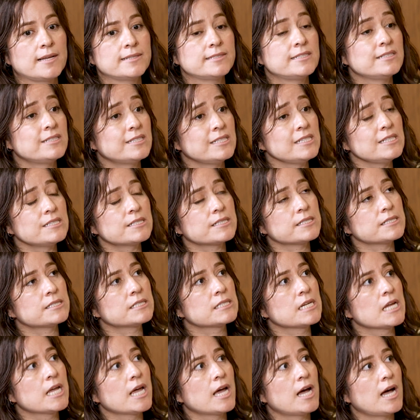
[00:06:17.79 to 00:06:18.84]

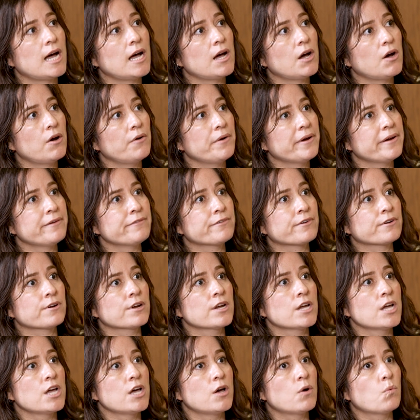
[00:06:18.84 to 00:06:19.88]
diseases. However,
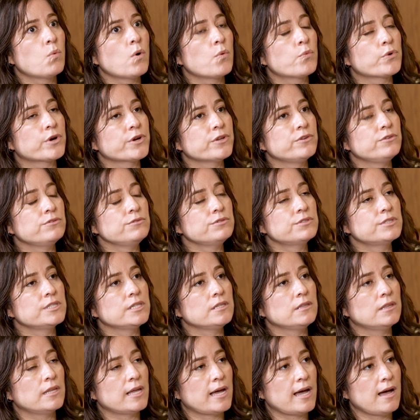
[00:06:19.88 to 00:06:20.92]
what we're
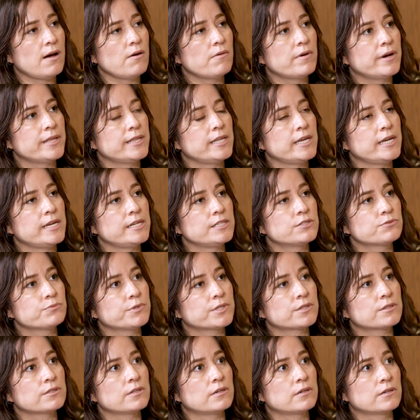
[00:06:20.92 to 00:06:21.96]
using nowadays
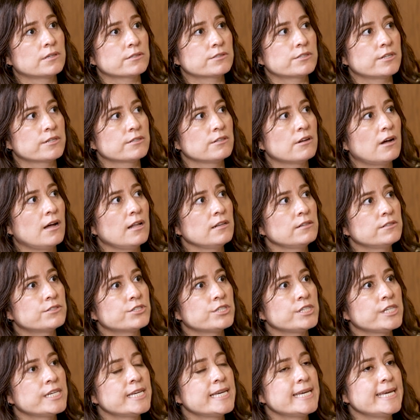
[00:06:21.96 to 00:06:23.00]
with our
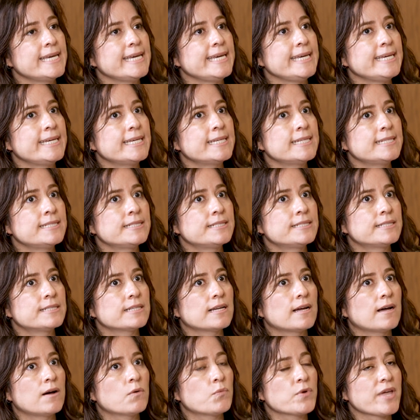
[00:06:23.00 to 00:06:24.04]
technology is
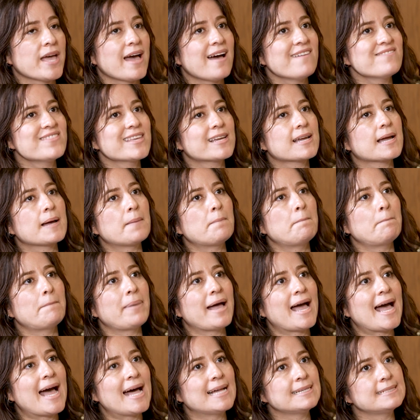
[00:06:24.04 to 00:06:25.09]
we have the
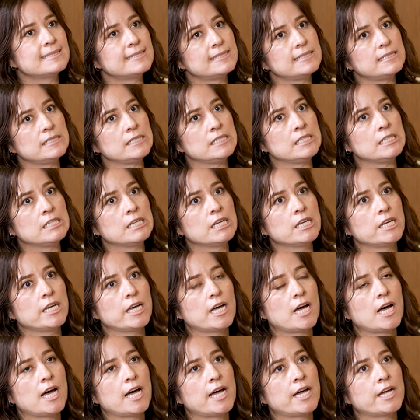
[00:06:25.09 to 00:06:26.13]
capacity
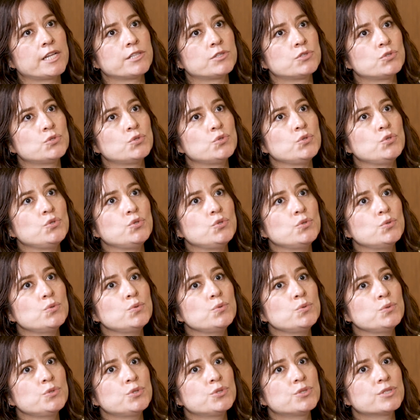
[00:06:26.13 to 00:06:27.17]
to
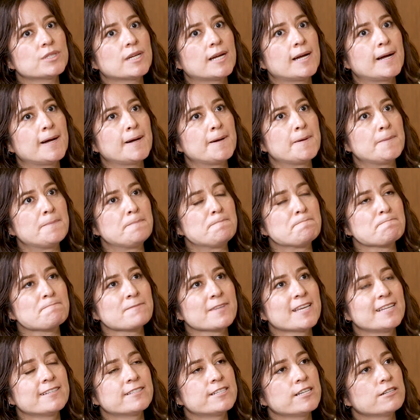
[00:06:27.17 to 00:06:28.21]
use
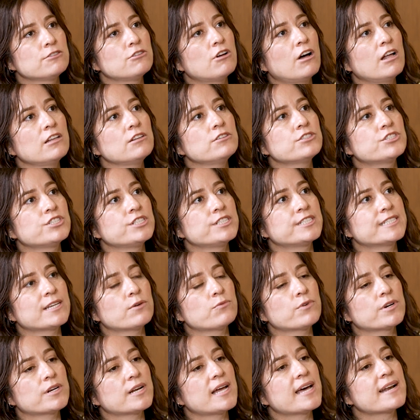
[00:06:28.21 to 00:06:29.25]
technologies that
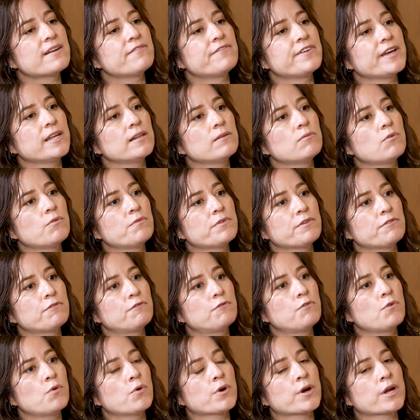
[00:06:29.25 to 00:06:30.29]
were not available
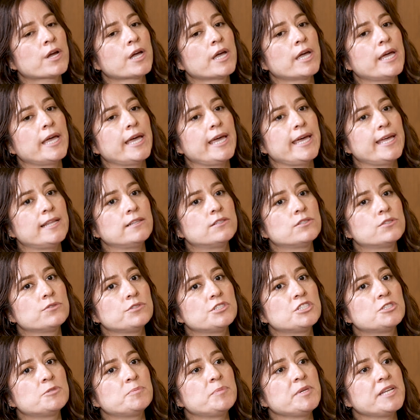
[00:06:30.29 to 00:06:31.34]
before and to
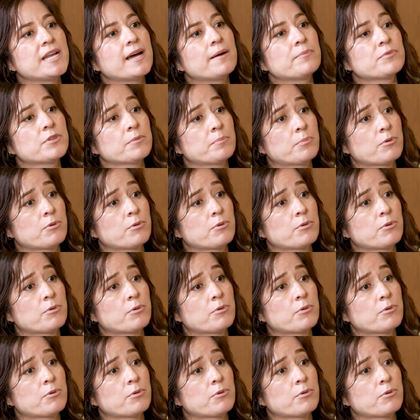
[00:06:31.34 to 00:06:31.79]
speed up the